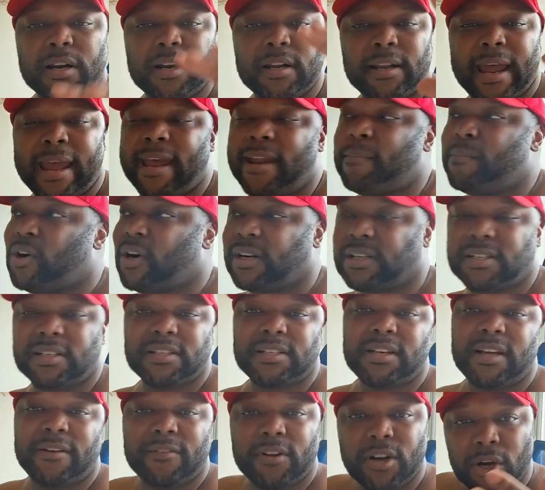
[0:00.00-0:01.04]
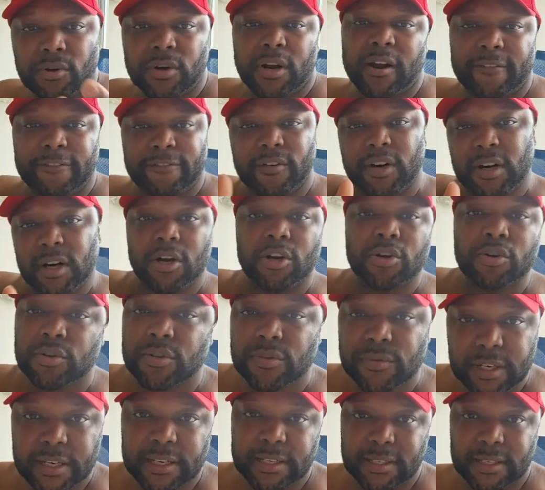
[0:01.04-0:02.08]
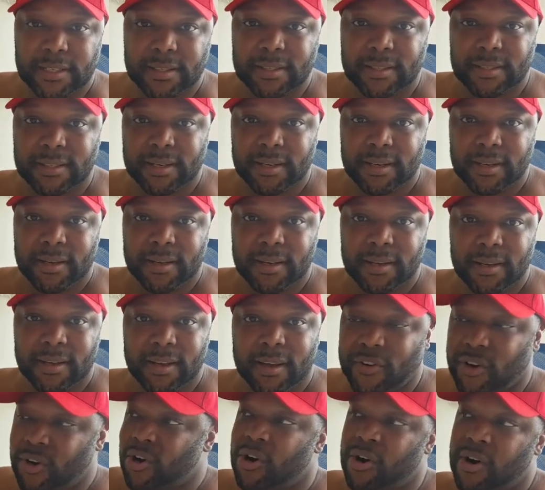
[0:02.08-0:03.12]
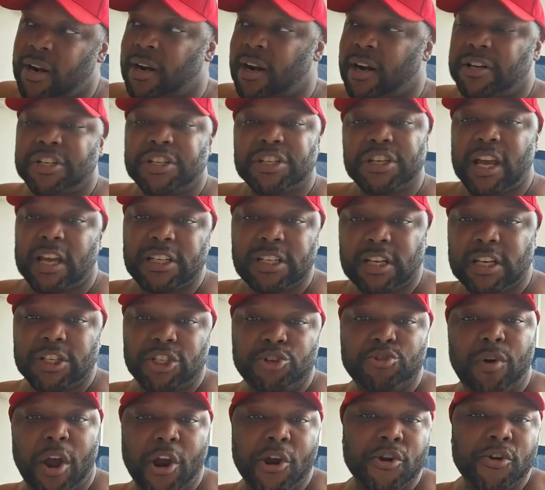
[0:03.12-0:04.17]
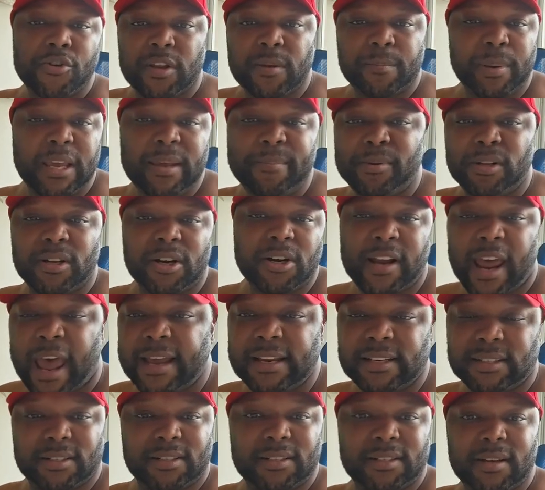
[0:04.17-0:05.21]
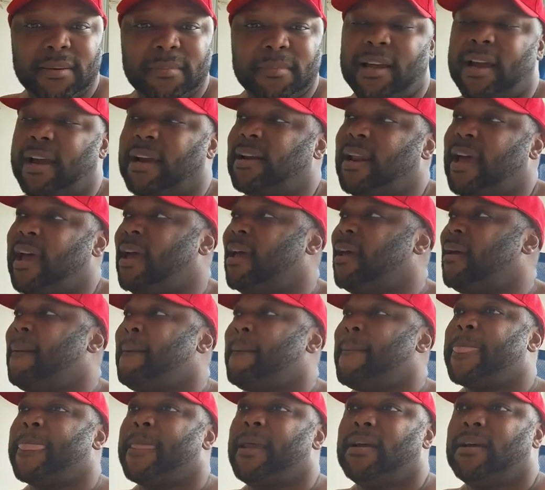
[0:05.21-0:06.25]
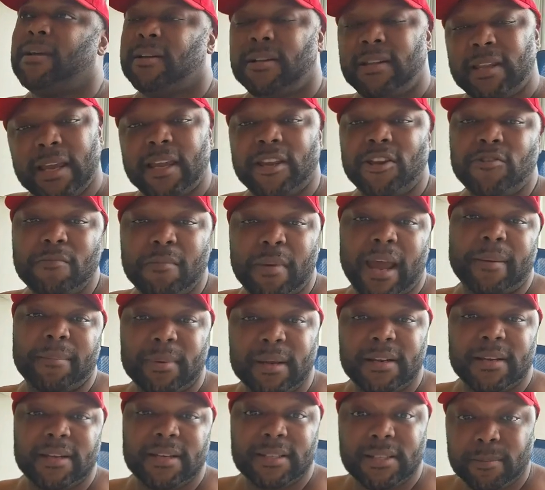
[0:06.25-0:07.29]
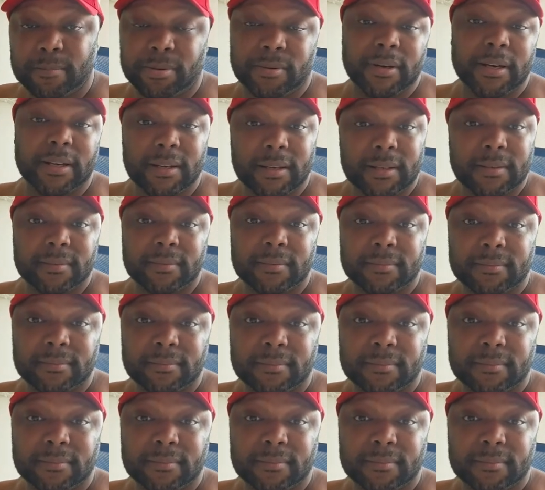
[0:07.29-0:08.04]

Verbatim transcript: or the landmarks and stuff. Go there for those reasons. If you're going there just because you heard the people are nice or something like that, then you might be disappointed.